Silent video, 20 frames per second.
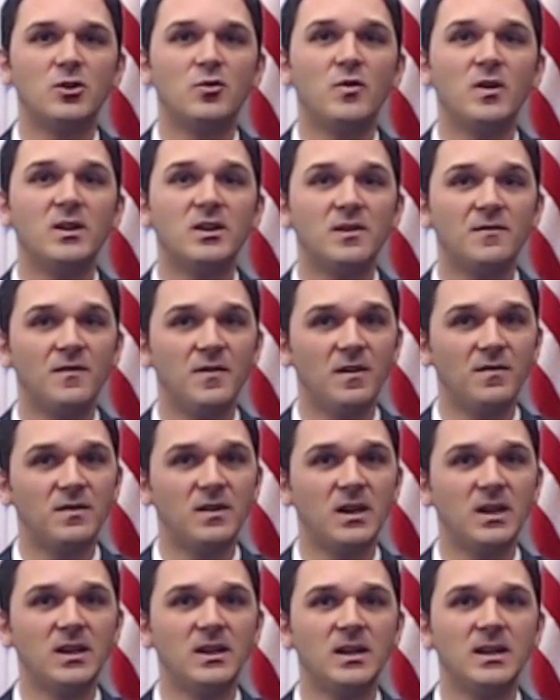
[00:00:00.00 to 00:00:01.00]

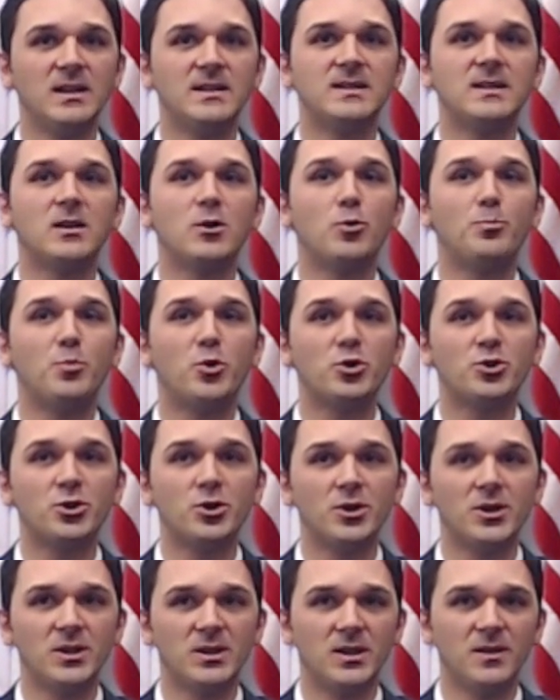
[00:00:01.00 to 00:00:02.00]
2015 is an
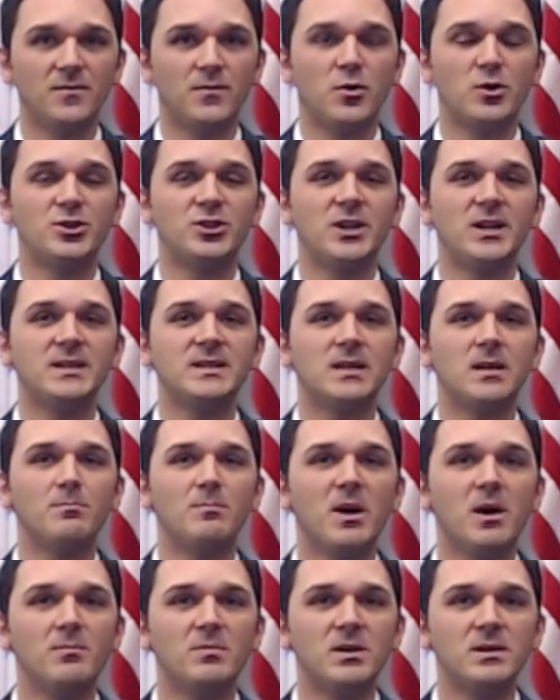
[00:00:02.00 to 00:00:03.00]
opportunity for JCI
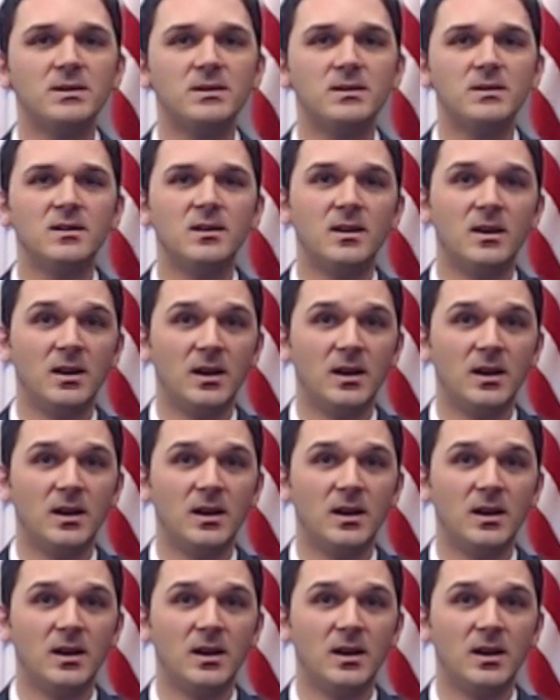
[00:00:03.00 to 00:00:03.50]
members,